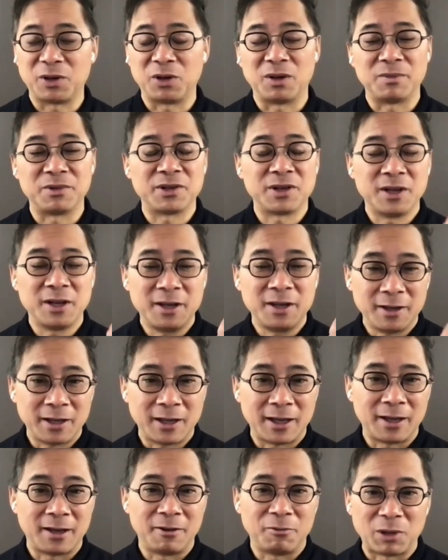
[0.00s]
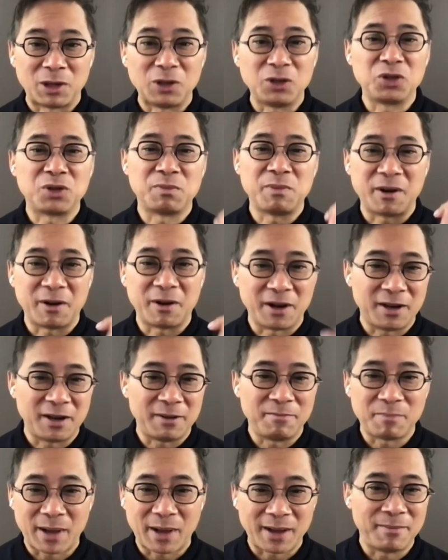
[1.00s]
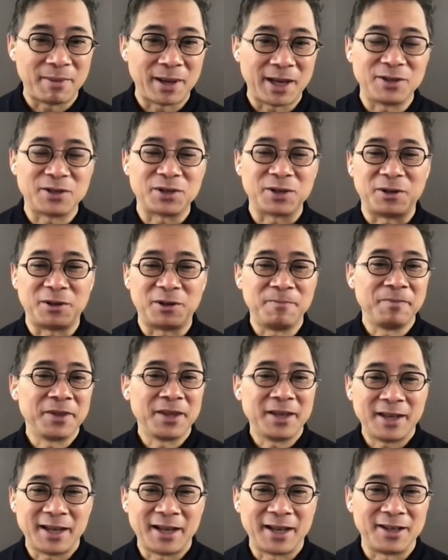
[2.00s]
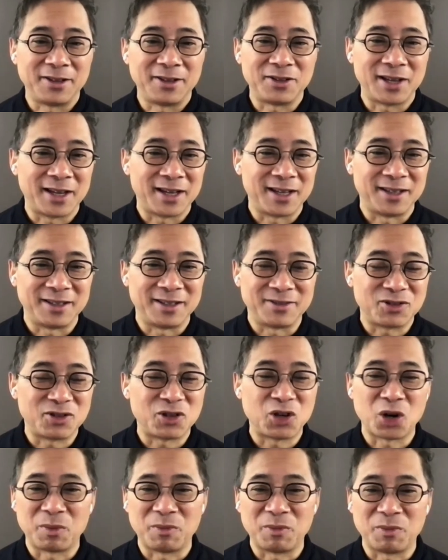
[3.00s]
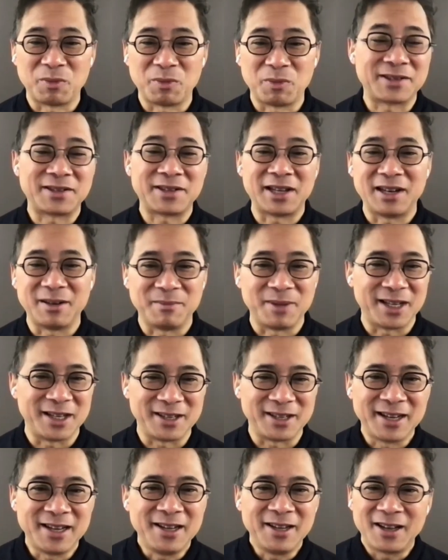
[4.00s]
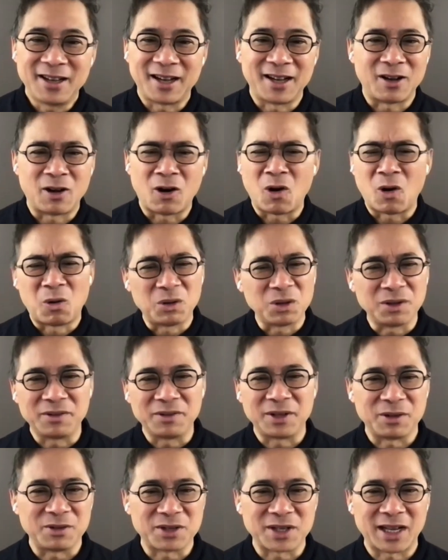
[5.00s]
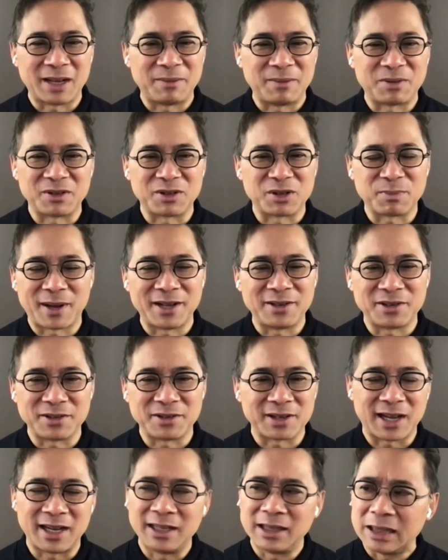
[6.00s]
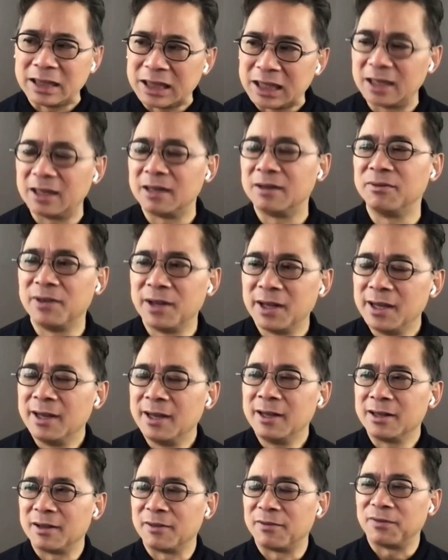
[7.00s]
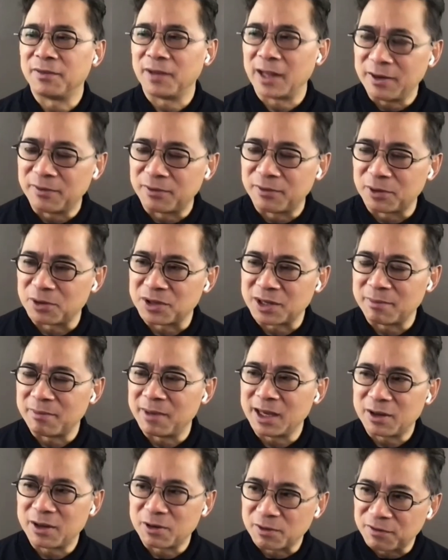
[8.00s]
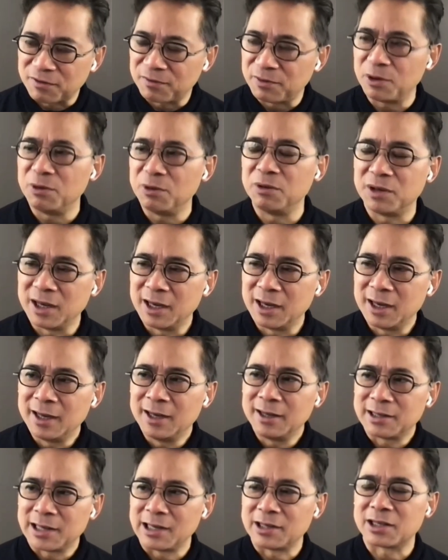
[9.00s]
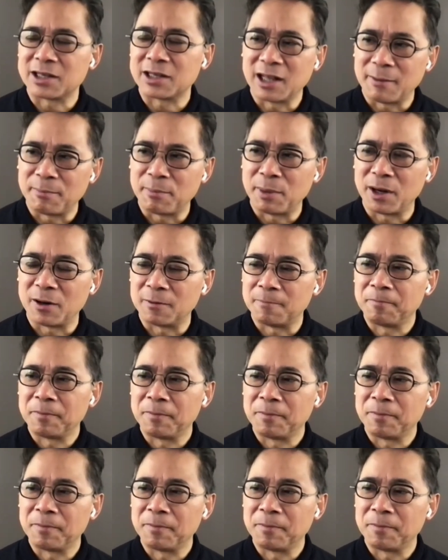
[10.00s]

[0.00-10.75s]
Herbs, rosemary, basil, turmeric, cinnamon, all of those types of spices. I love the flavors. They make your food taste a lot better.